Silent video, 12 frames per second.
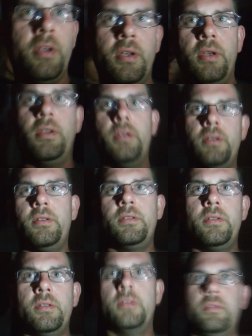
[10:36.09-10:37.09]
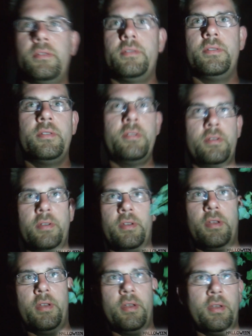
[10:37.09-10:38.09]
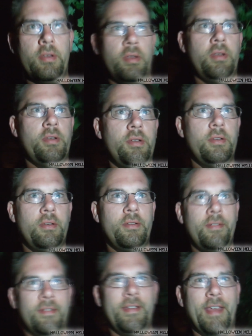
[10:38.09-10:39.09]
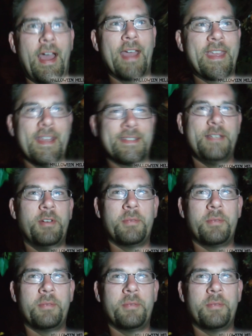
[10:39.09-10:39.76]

No, I haven't changed anything in the solarium. Um, I can't see